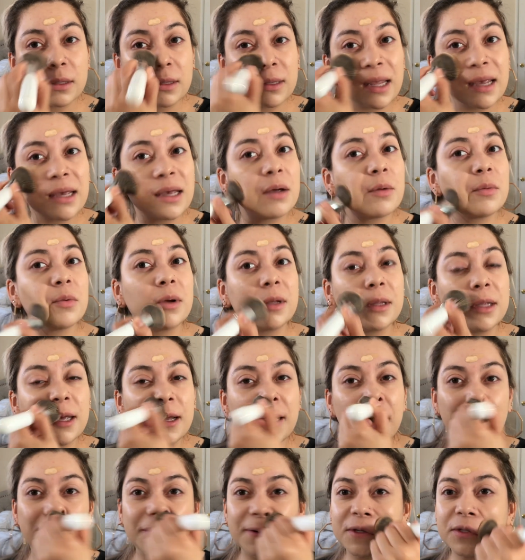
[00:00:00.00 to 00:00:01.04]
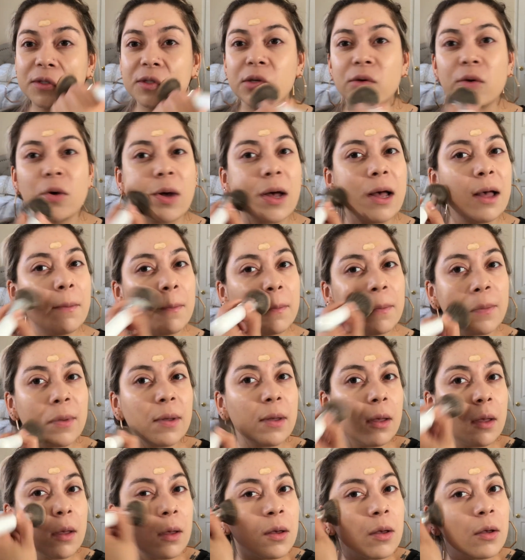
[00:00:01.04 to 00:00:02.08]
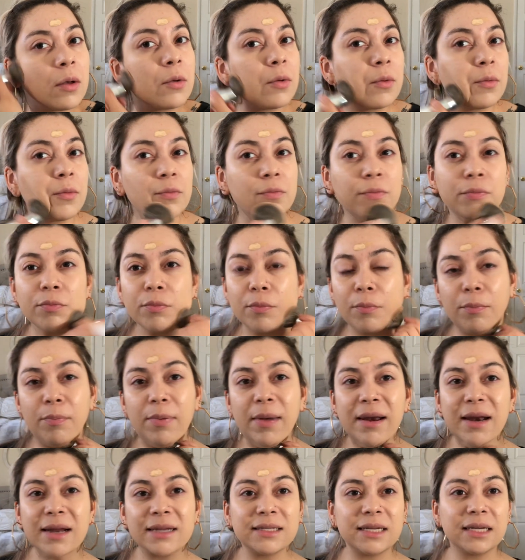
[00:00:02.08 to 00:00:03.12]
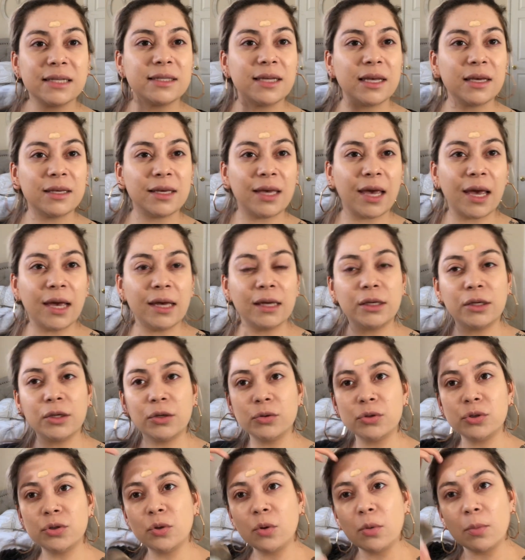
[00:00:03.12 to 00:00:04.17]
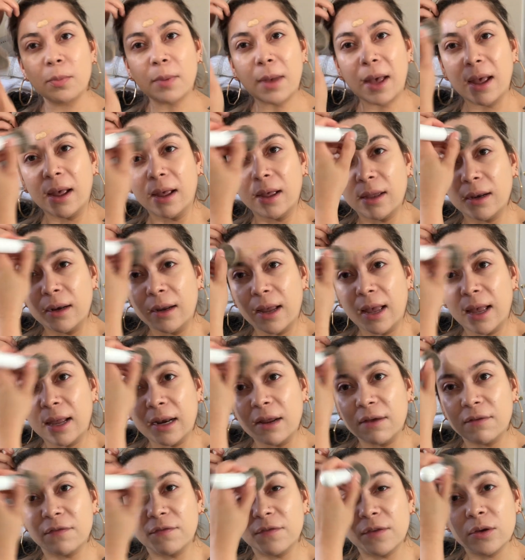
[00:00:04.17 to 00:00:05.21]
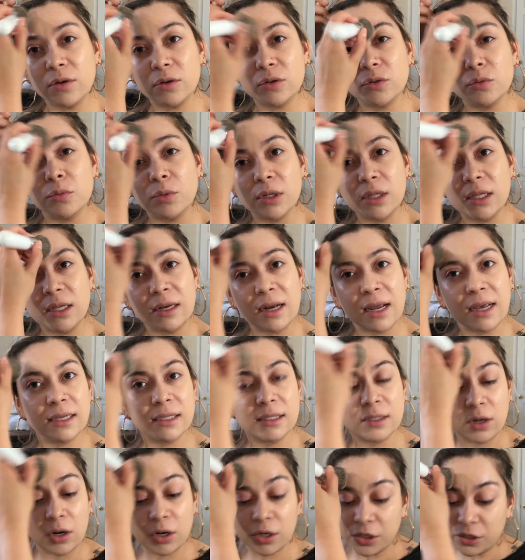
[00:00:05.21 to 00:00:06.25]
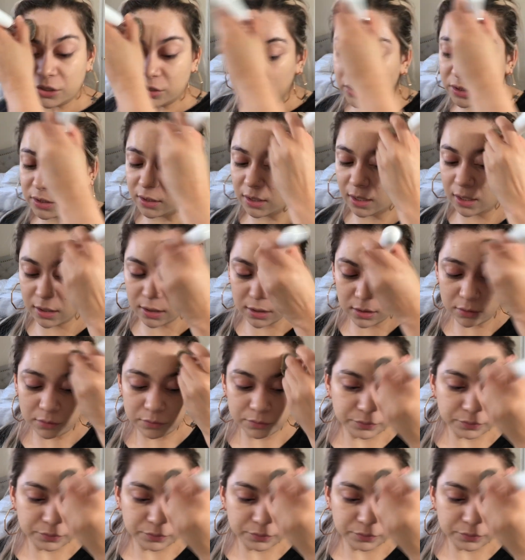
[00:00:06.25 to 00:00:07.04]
Like it really covers you up, but it doesn't cake you too bad, and it feels really nice on your skin.